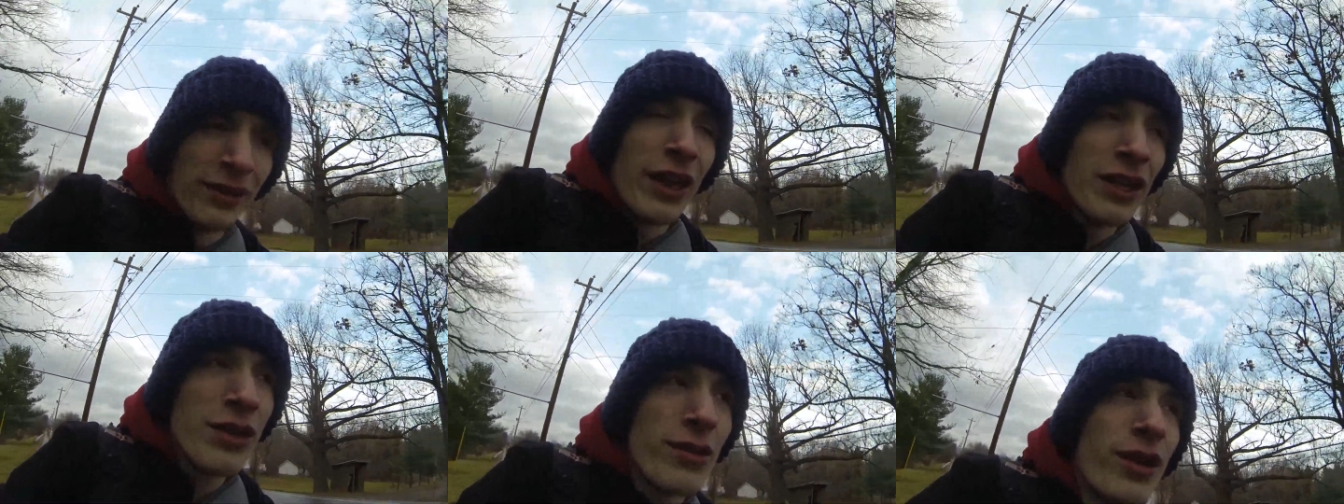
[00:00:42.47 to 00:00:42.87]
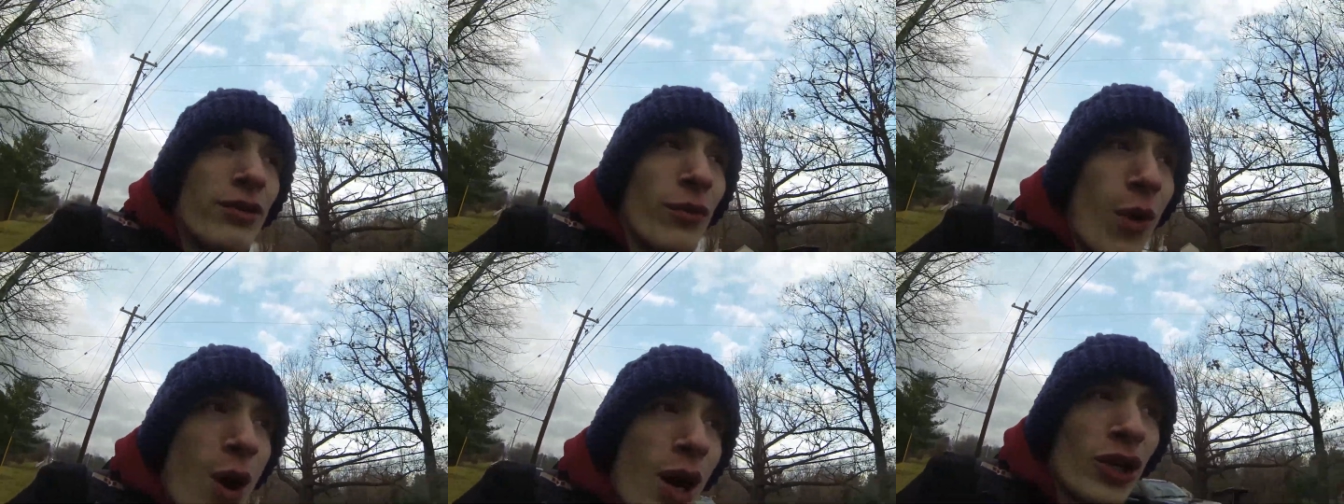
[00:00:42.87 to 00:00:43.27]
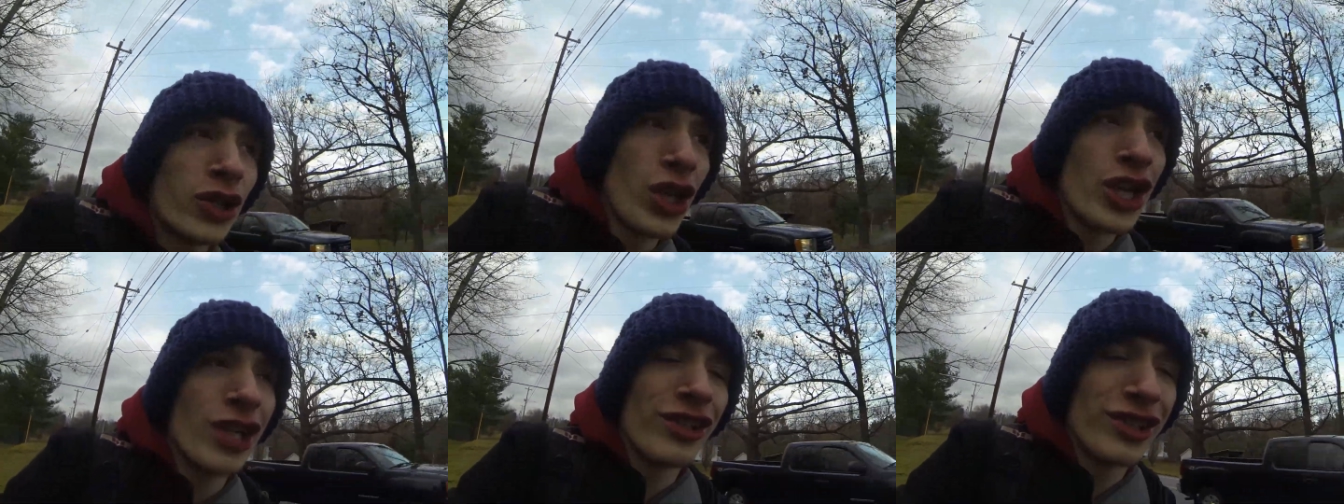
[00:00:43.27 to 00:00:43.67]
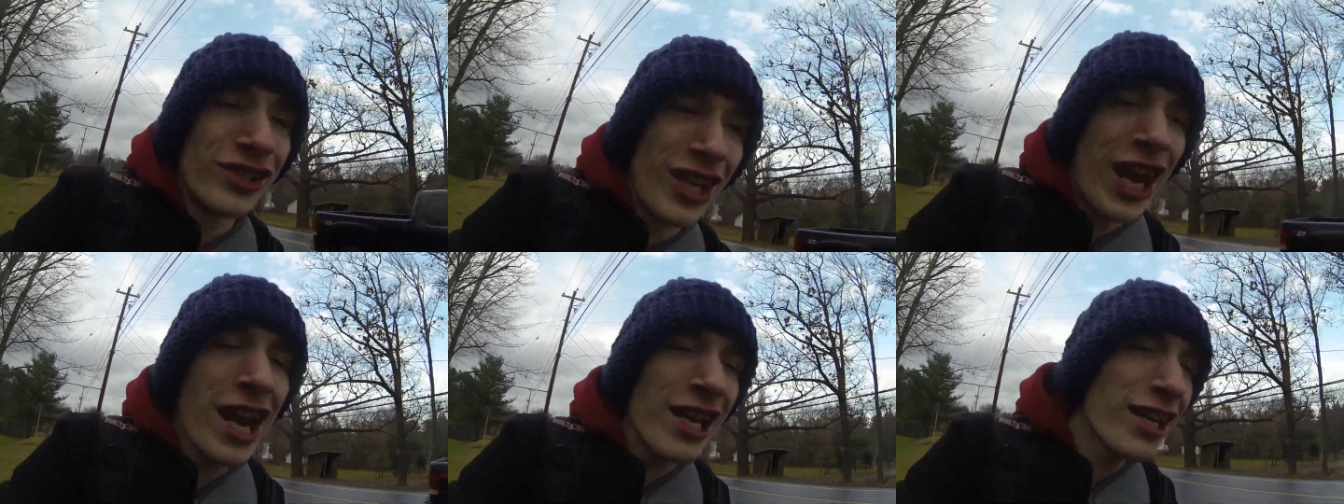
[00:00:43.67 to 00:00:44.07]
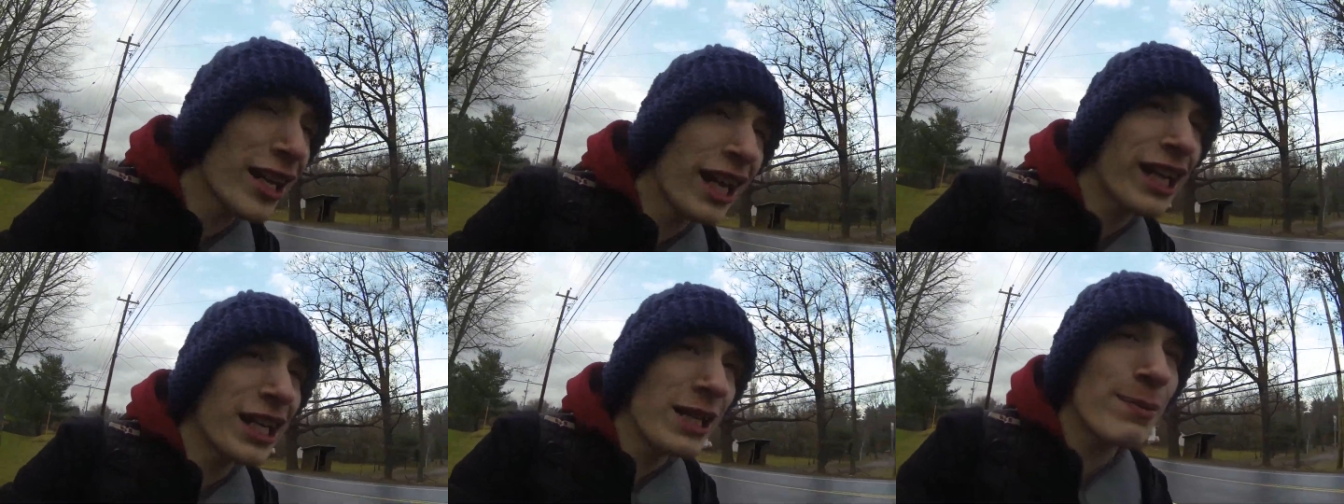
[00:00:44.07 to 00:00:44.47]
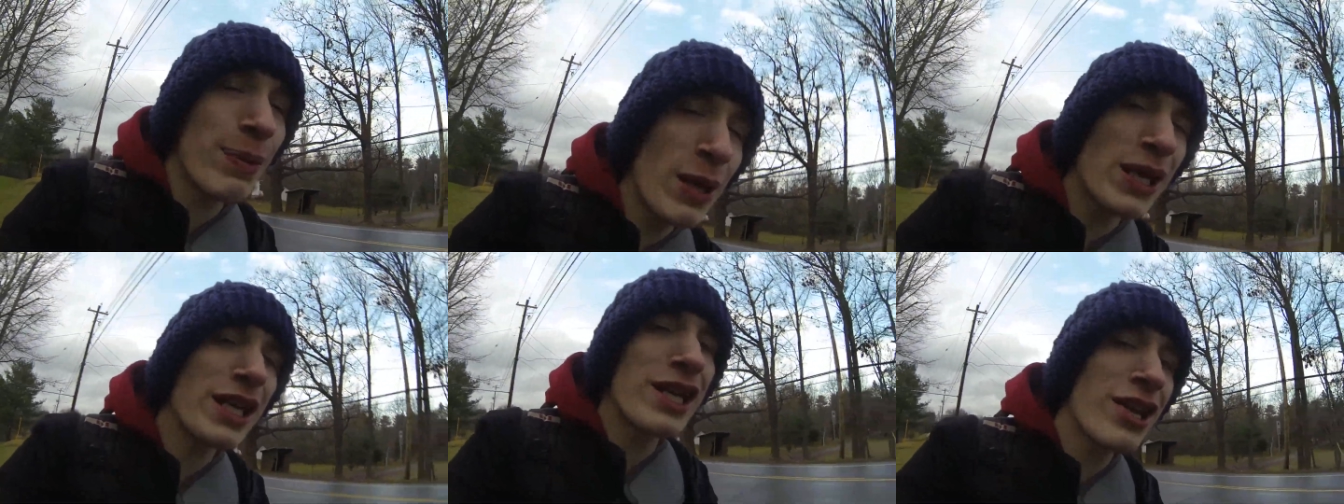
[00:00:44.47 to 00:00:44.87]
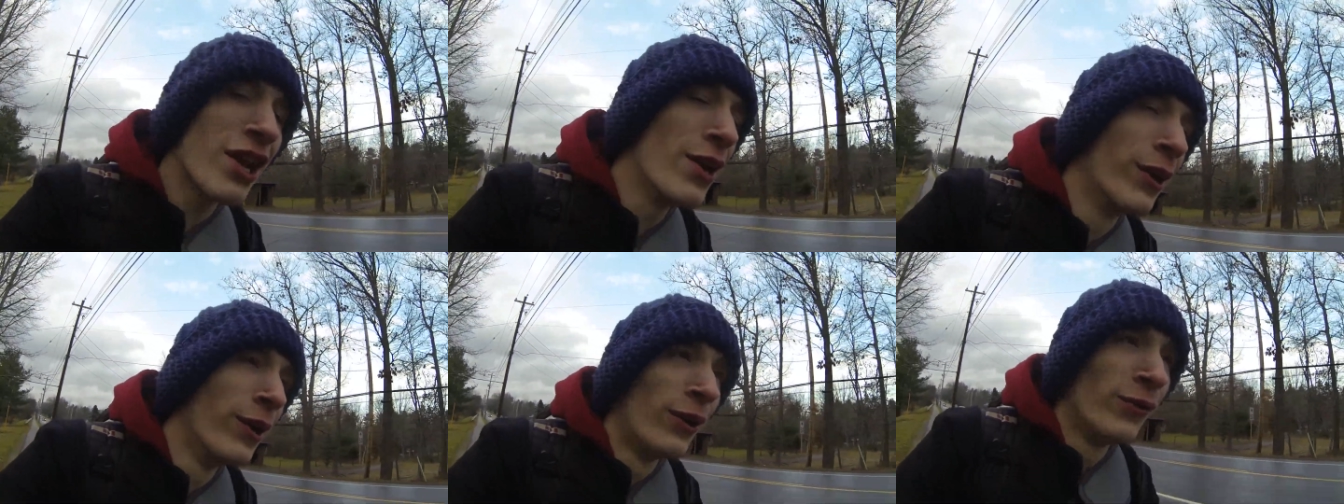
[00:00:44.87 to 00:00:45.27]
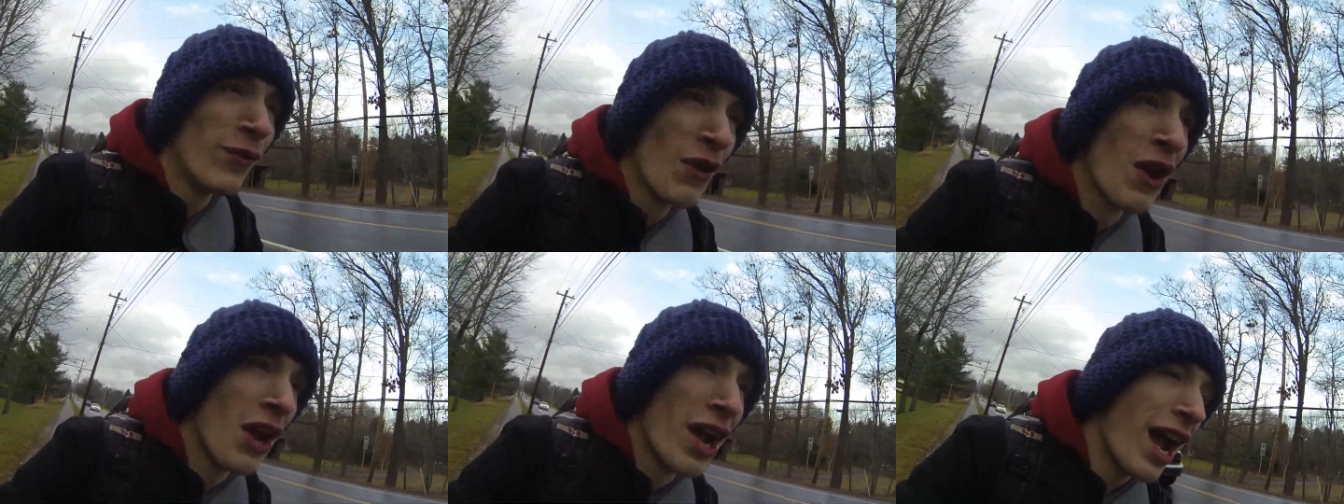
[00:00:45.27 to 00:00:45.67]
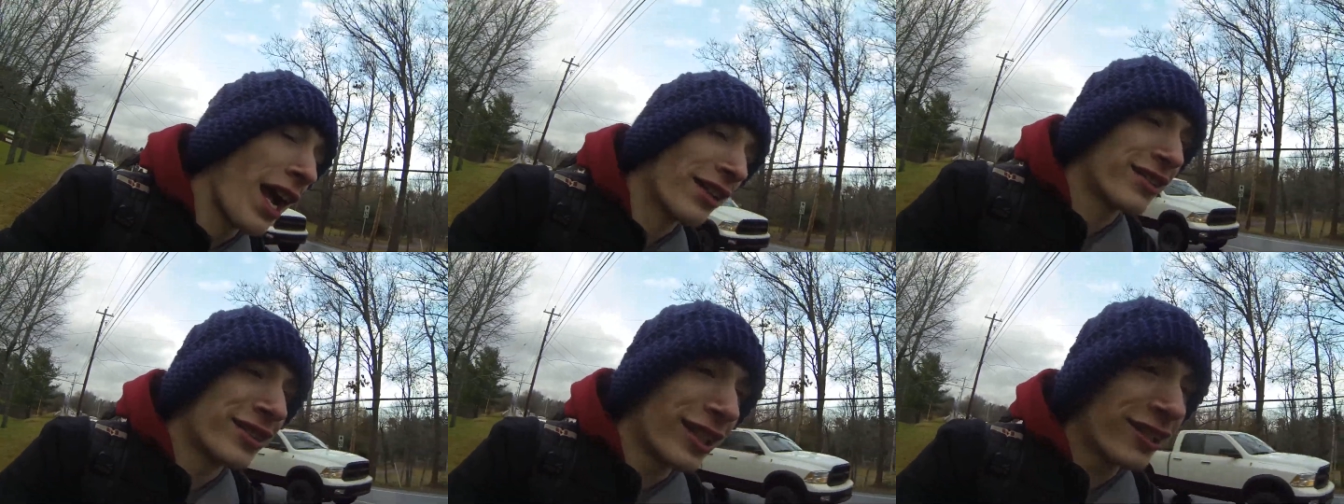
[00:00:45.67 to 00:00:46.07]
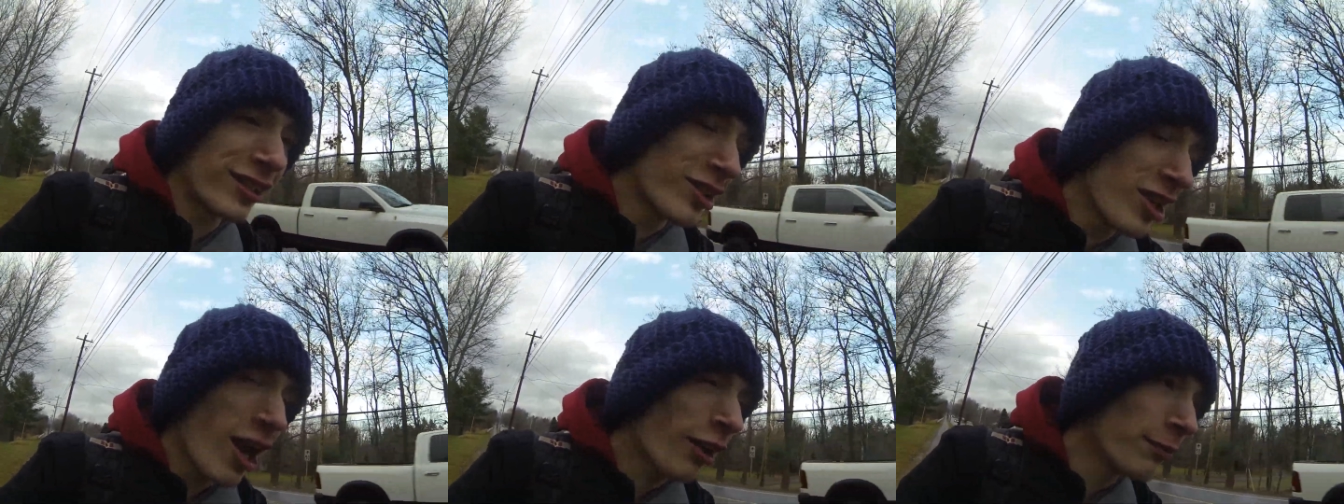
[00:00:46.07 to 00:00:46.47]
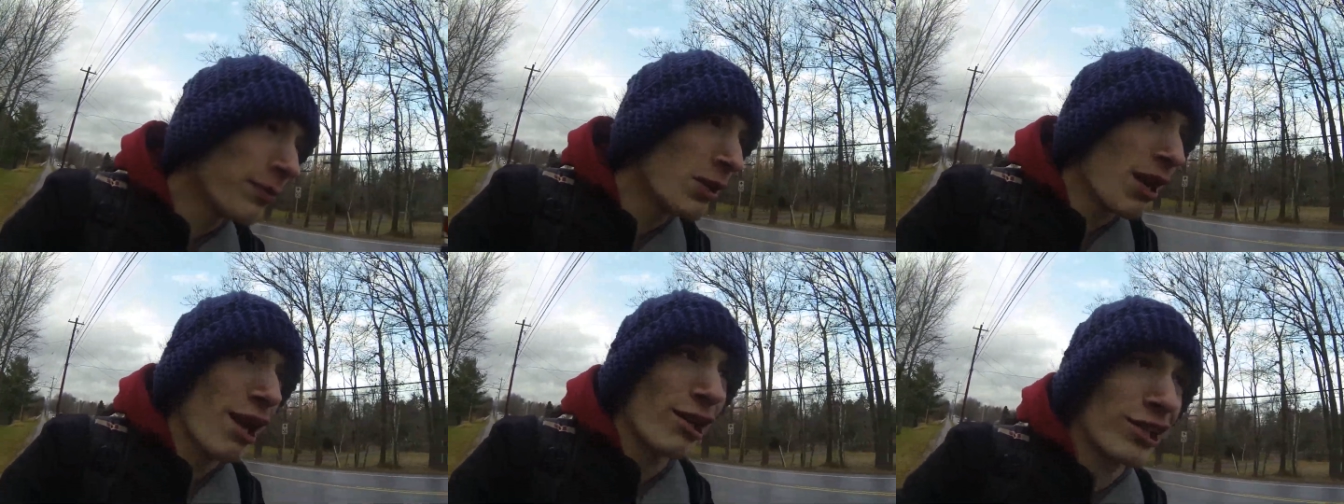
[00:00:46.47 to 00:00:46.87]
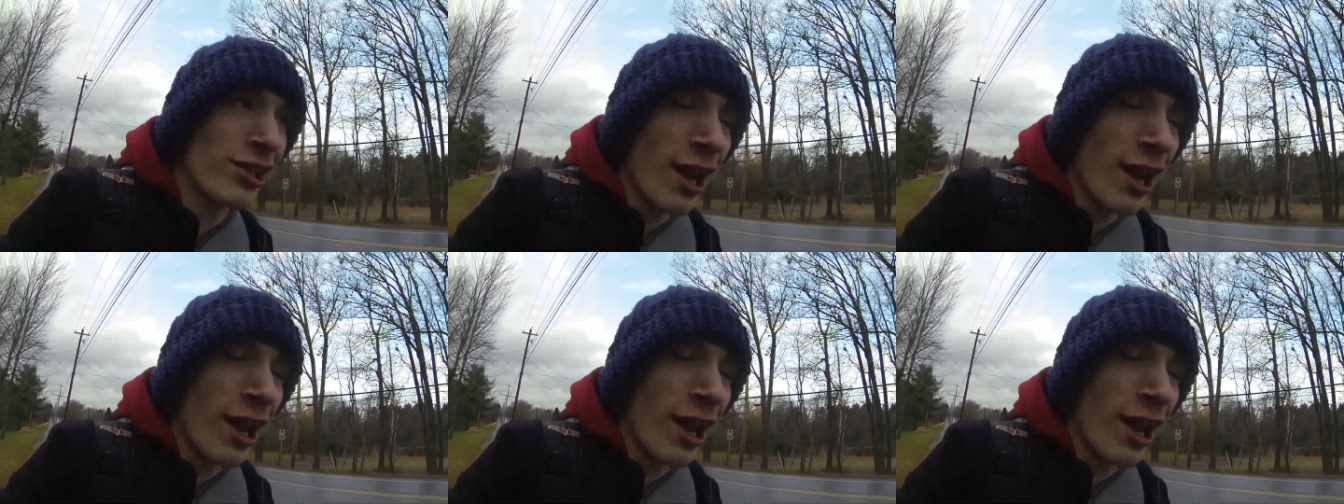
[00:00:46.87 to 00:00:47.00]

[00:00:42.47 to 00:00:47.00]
you can watch in 1080p at 60 FPS.